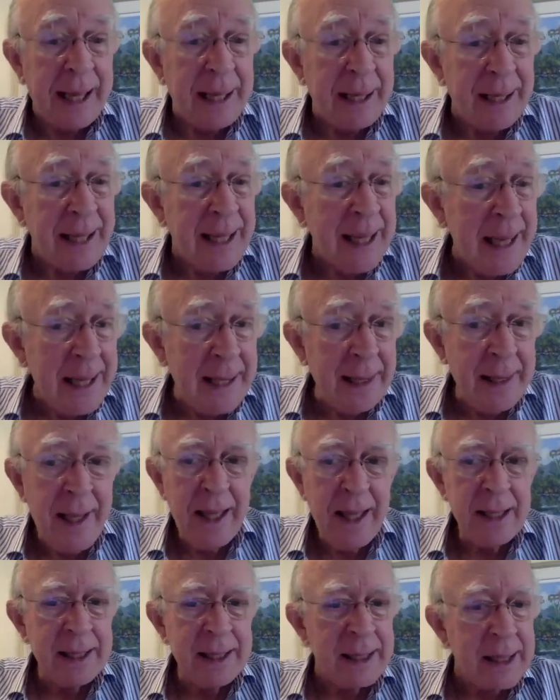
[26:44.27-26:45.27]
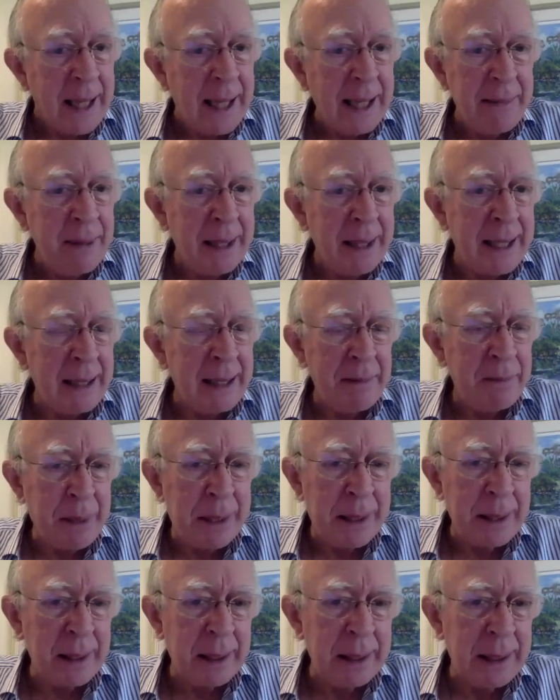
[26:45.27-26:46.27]
And then they become
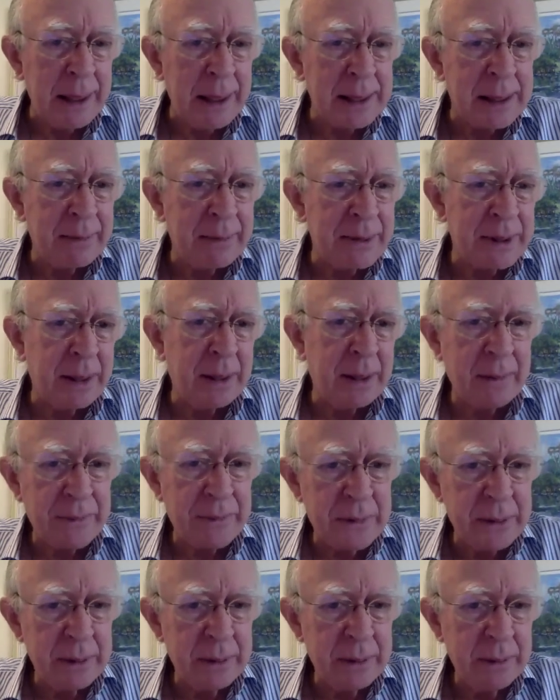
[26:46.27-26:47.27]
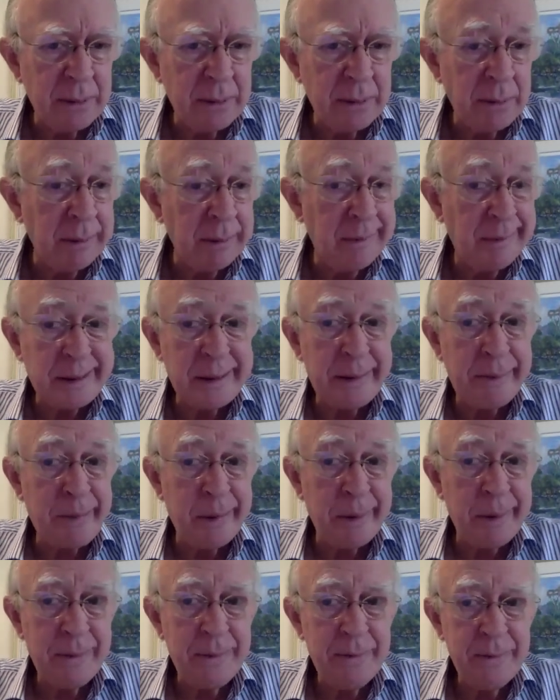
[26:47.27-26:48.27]
better leaders themselves.
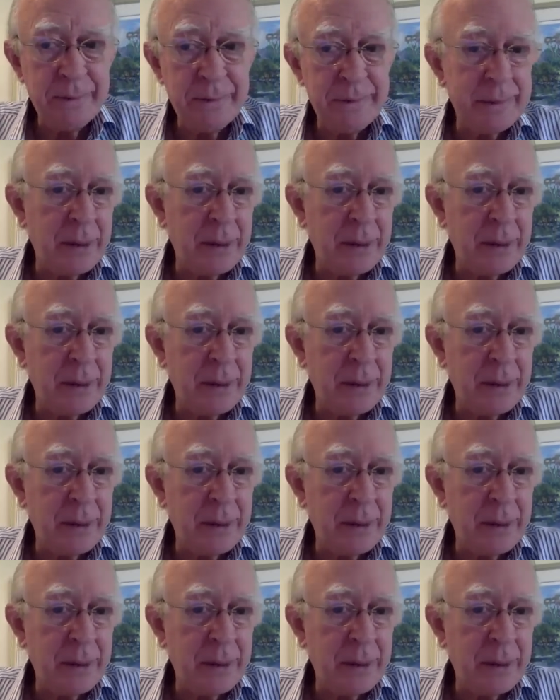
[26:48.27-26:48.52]
Simple.